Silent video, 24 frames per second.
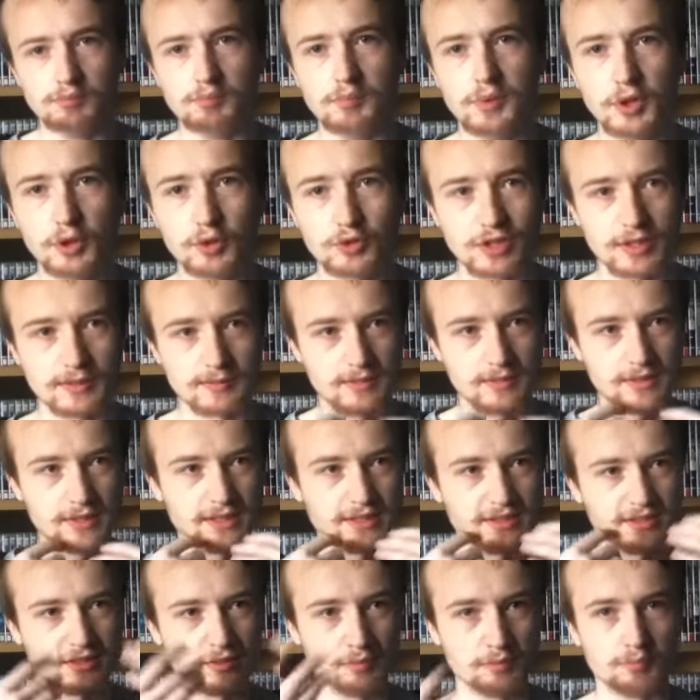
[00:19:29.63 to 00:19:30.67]
build up
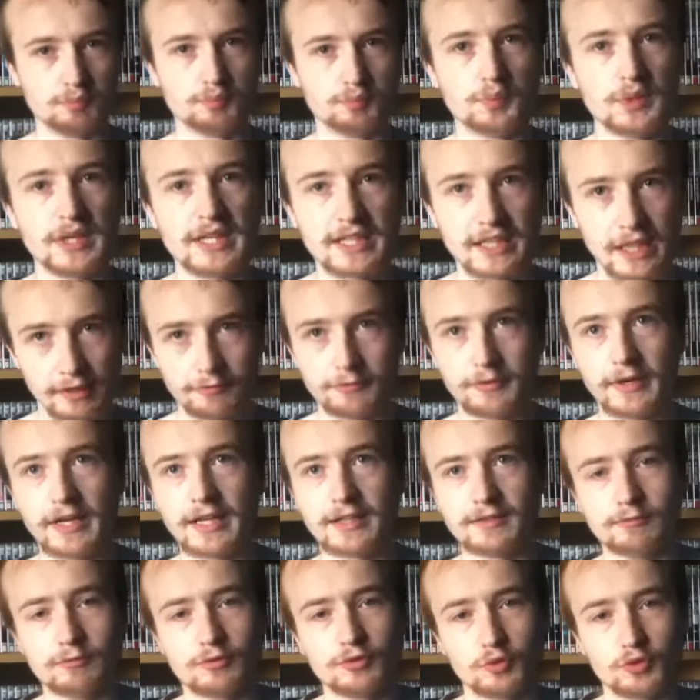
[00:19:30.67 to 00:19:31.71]
this big
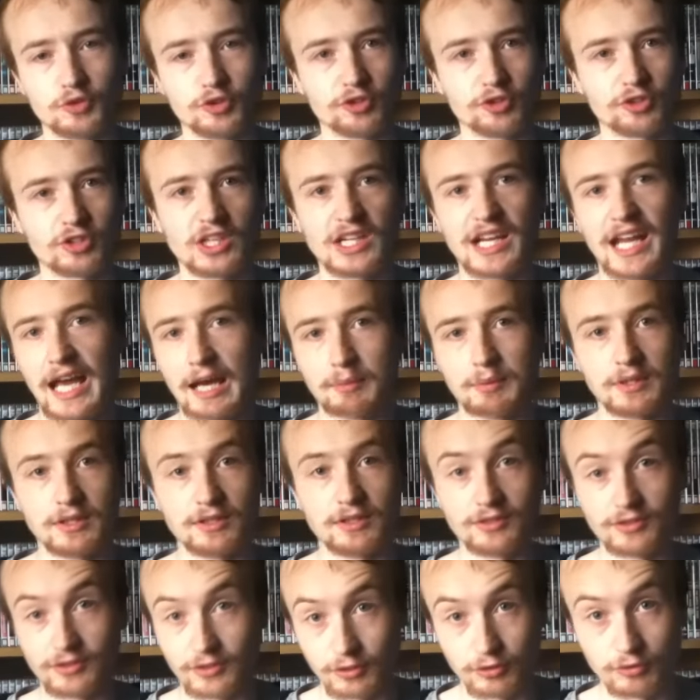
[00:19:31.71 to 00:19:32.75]
event which is going to happen
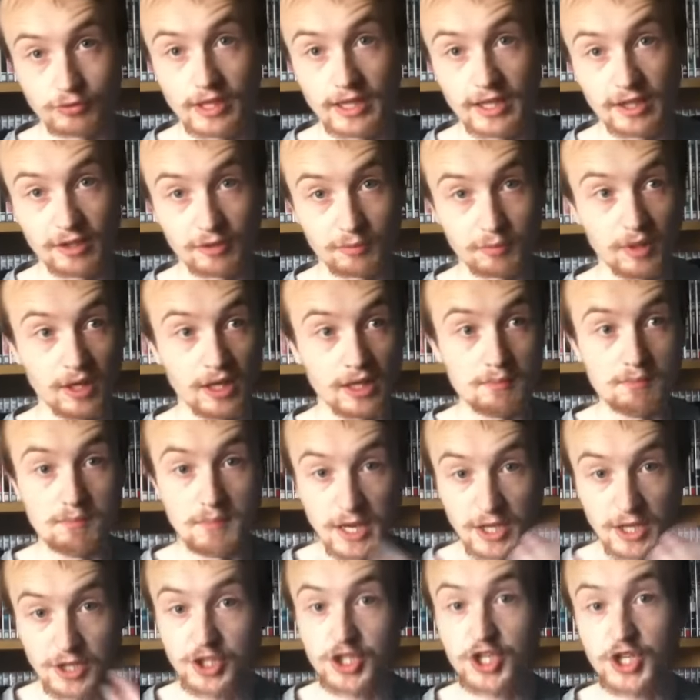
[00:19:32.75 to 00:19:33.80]
in Zagreus by
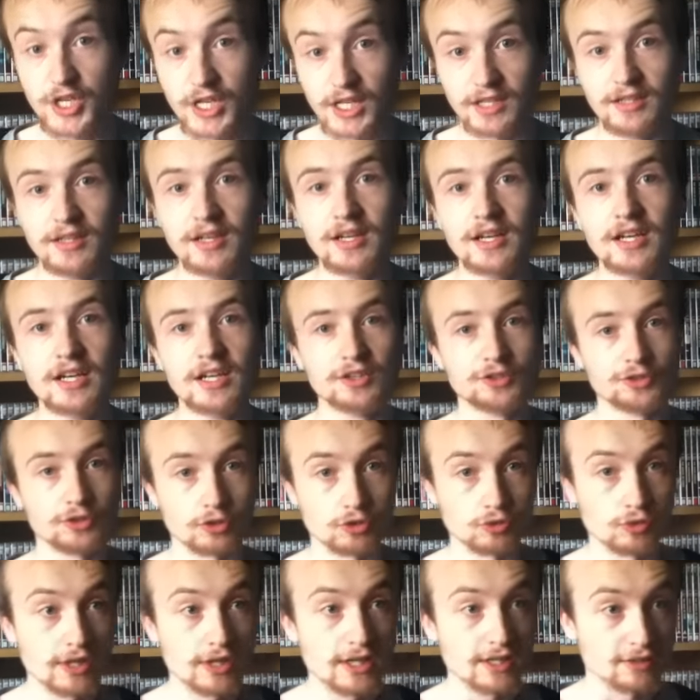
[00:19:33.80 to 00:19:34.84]
mentioning
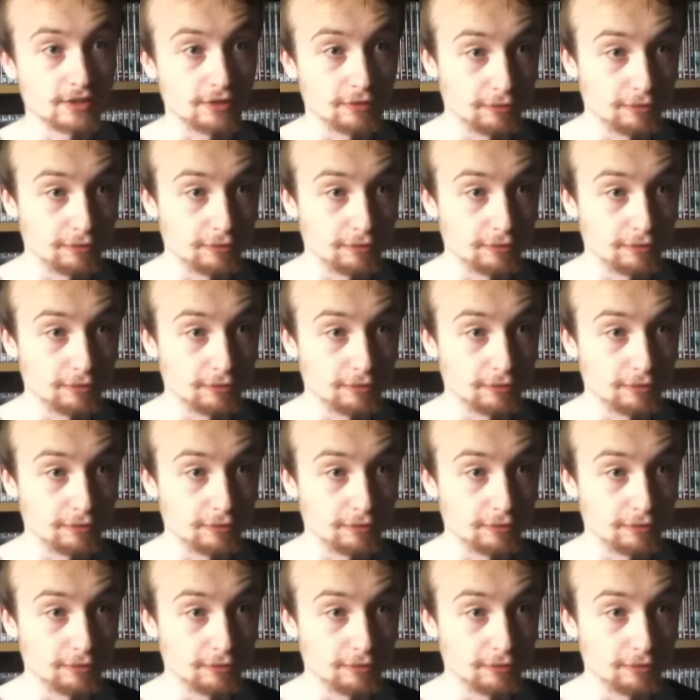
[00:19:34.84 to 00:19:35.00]
Zagreus.